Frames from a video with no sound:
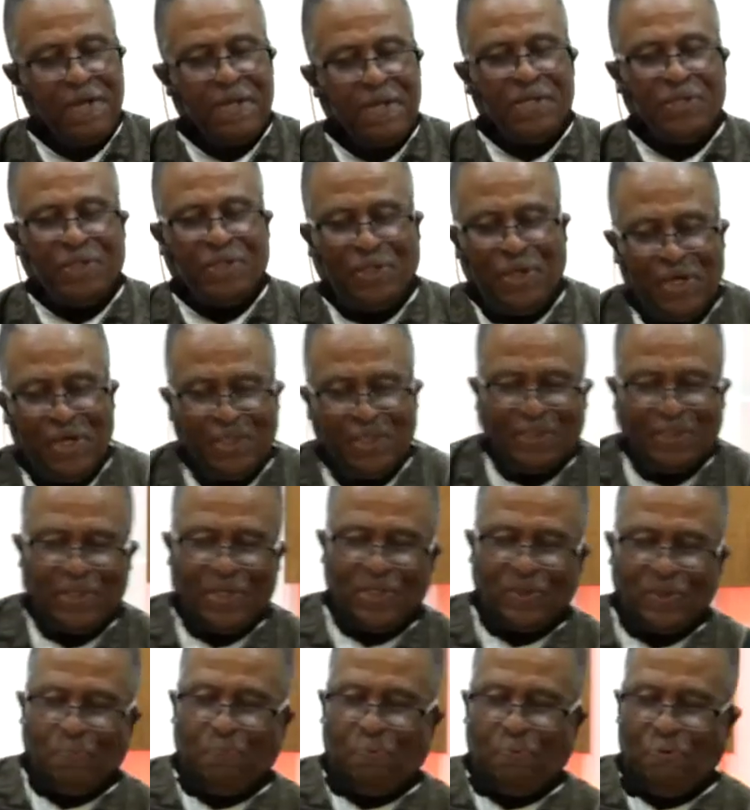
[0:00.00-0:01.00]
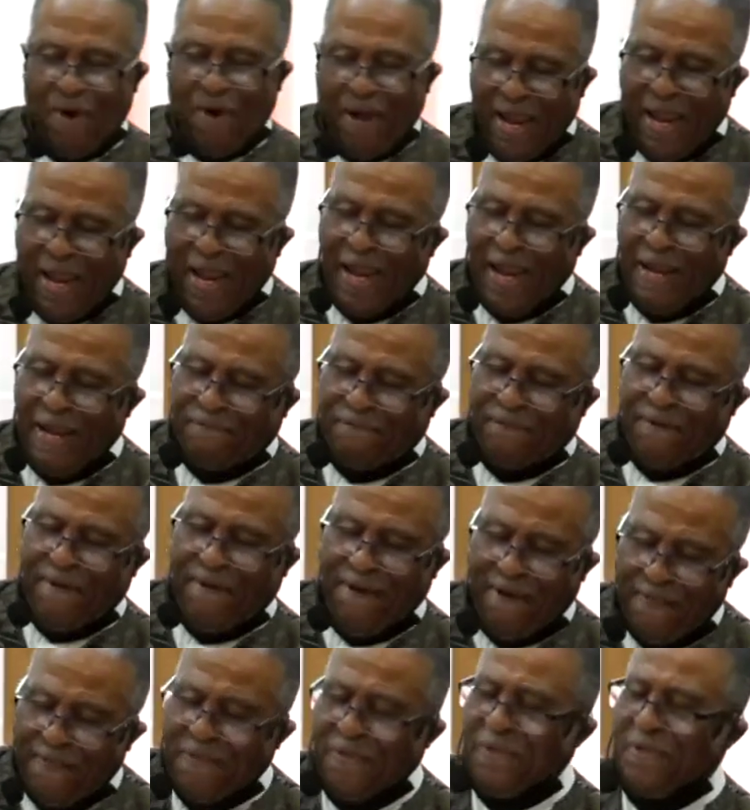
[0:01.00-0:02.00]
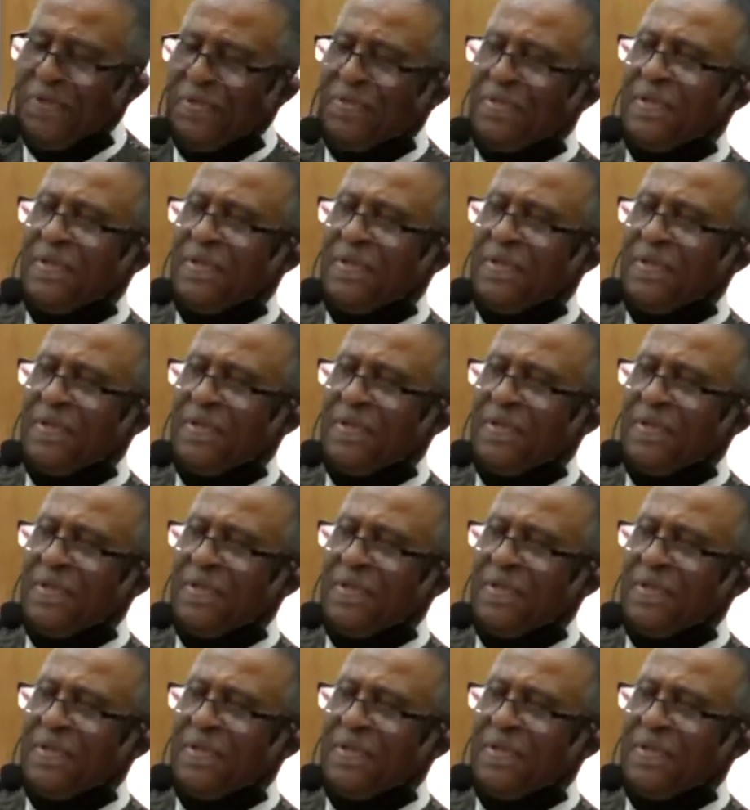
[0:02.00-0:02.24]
Jesus prayed for others.